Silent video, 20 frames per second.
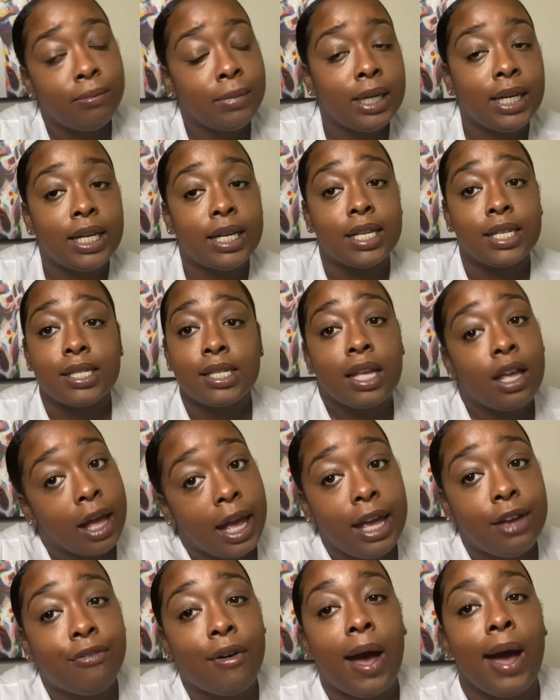minutes.
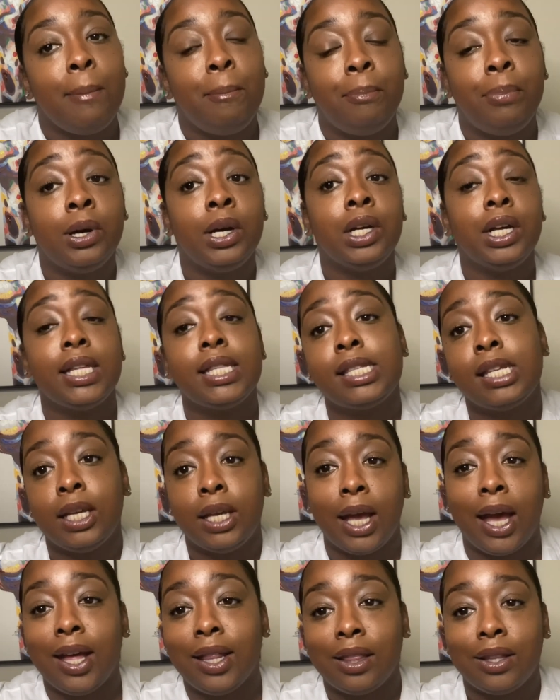If I put
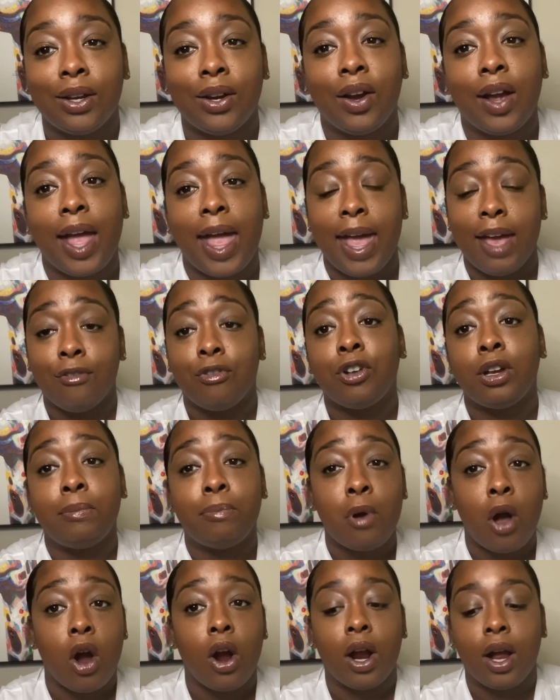together every
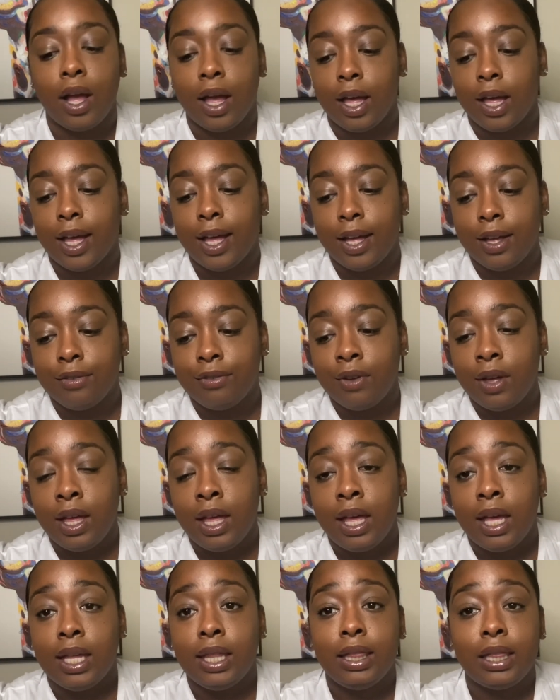part of
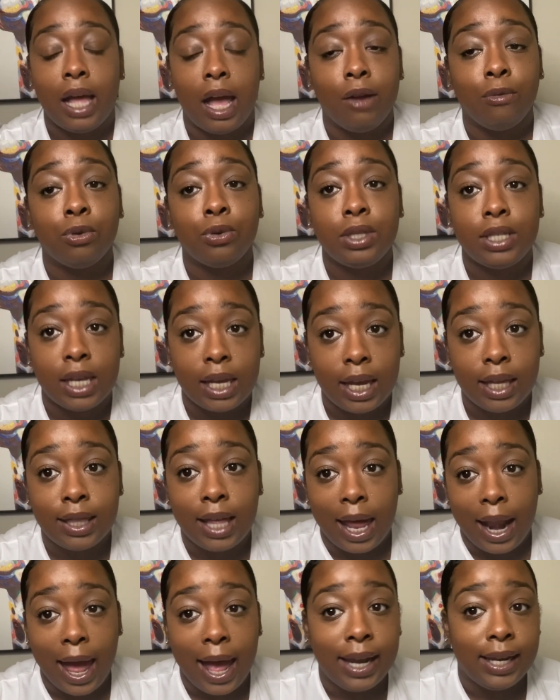that routine
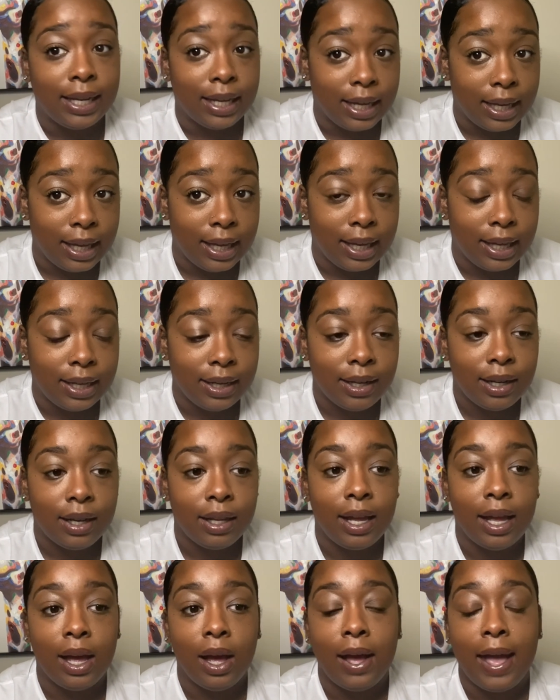that I did
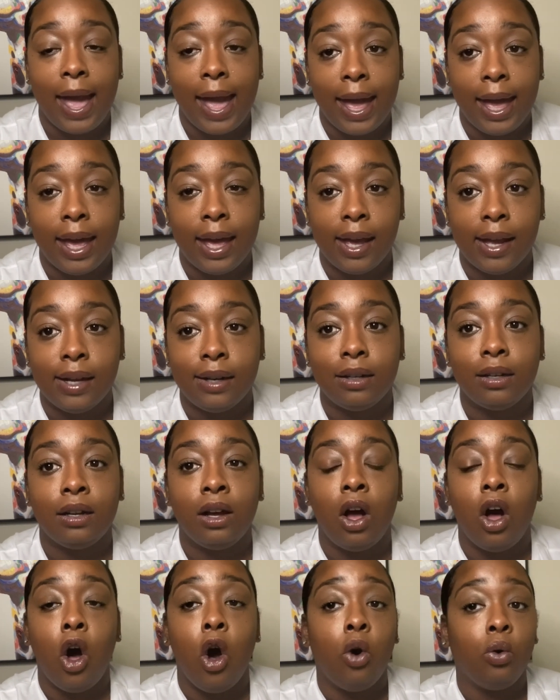and
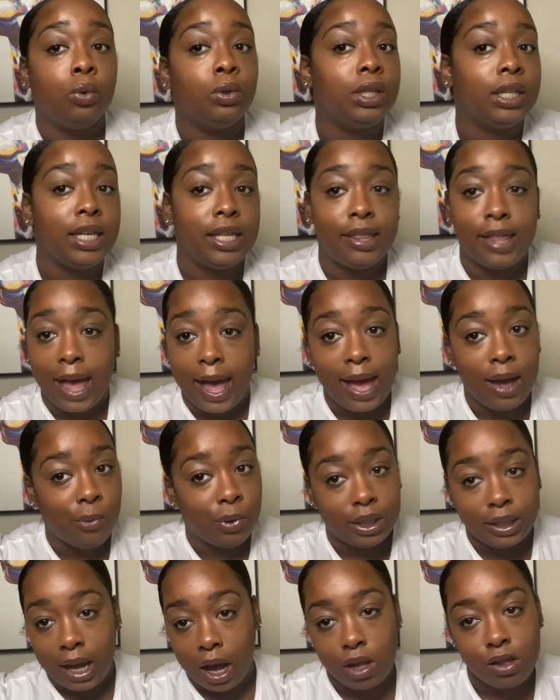only that
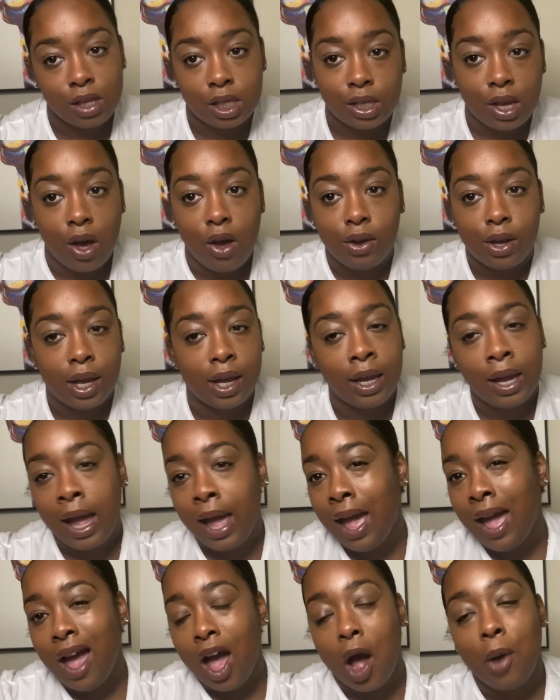without the talking,
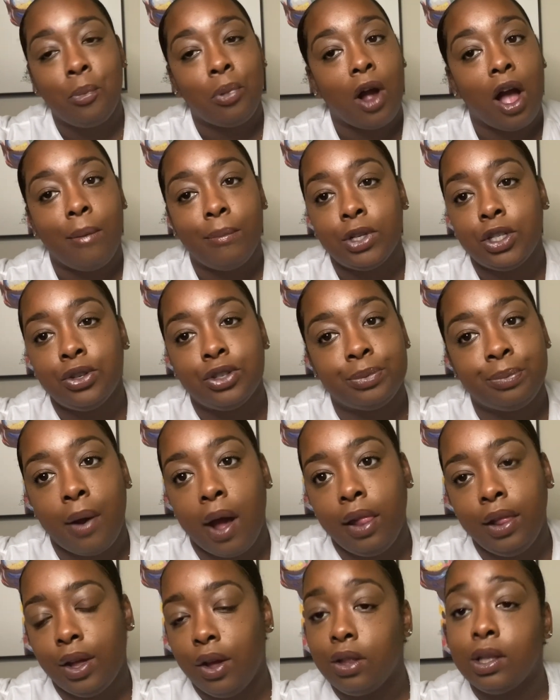I promise you it's
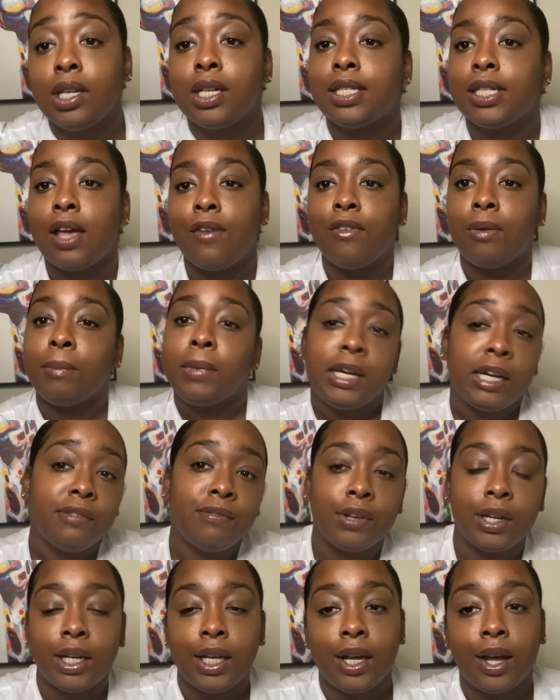probably only a 7-minute
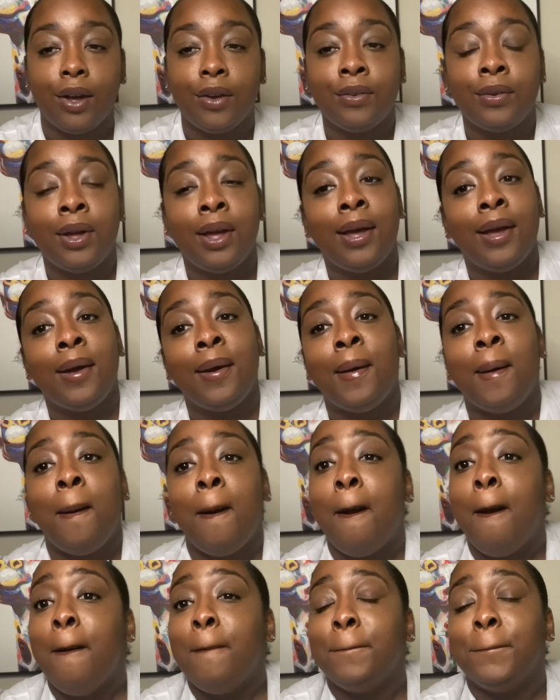video.
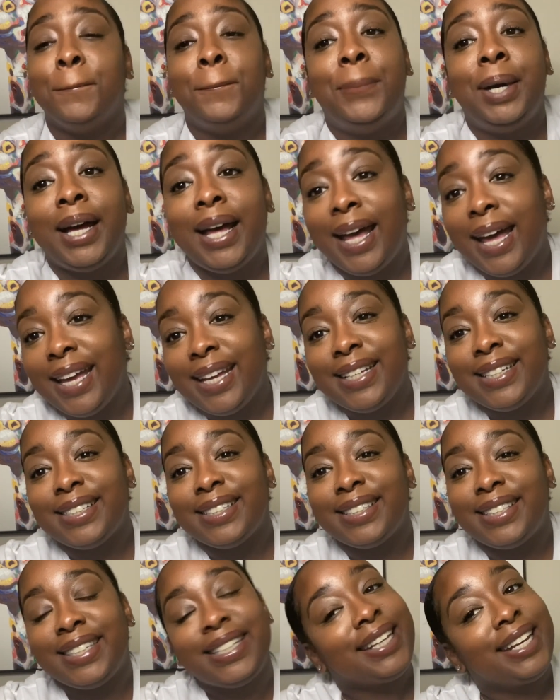
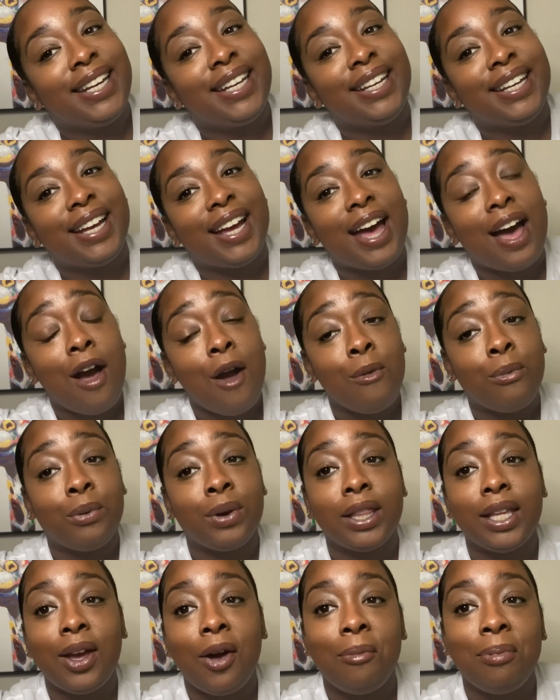But I
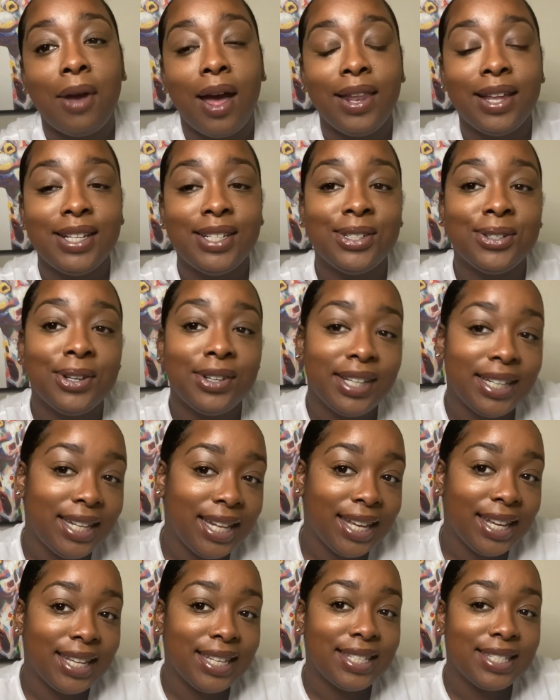really hope y'all enjoy
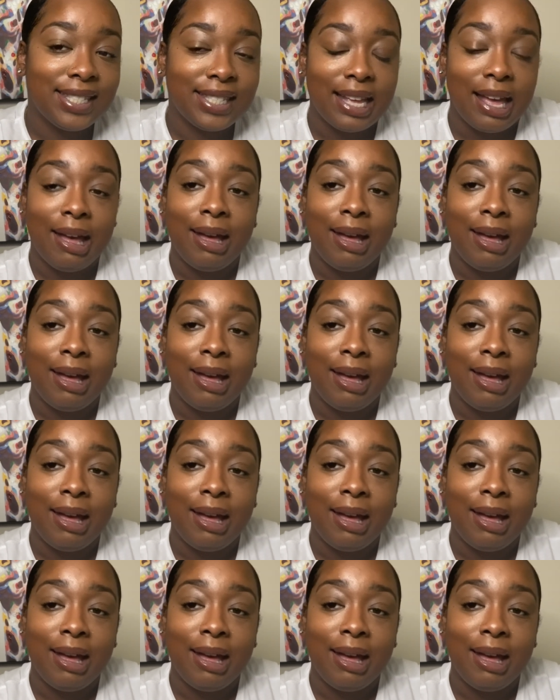this.